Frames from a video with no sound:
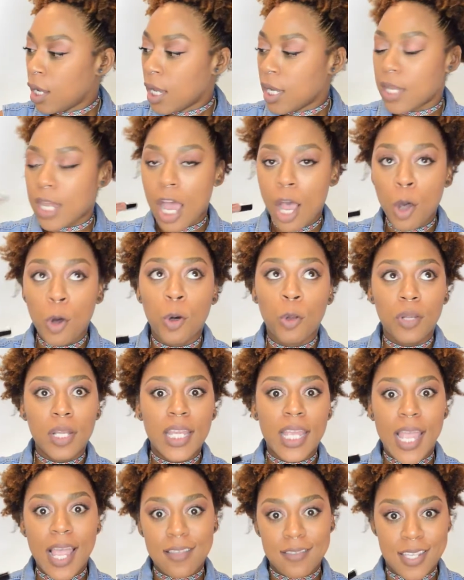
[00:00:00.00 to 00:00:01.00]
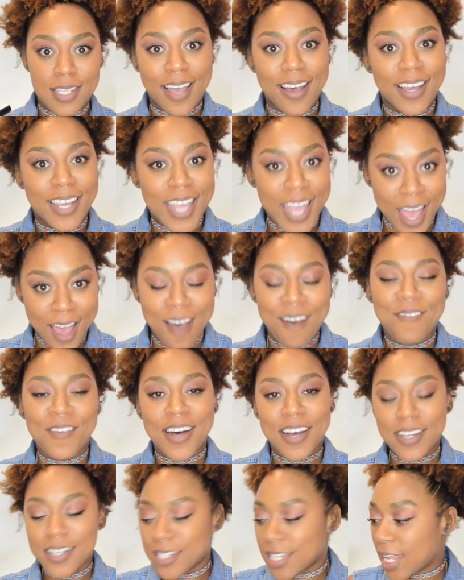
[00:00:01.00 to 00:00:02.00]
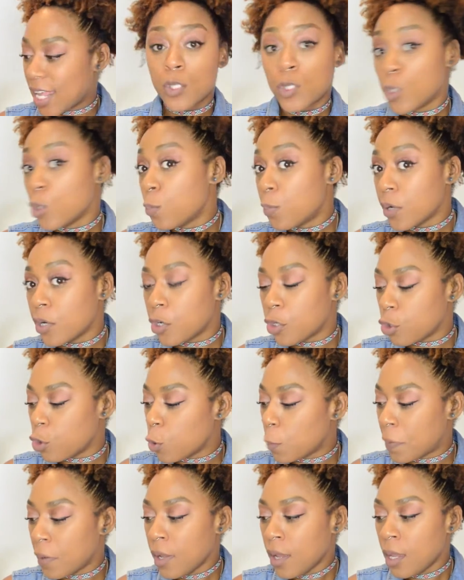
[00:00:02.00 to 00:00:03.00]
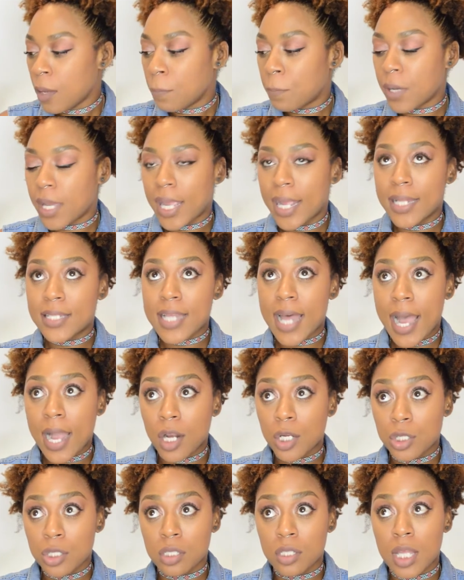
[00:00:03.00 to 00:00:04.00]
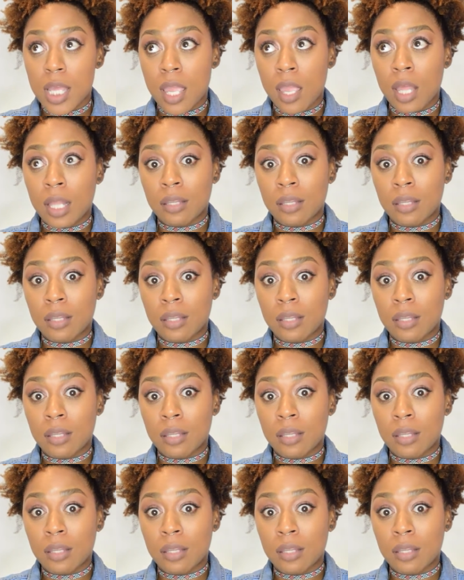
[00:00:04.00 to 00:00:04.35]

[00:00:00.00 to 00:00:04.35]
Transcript: Not only is this a Kat Von D super dupe, but it's actually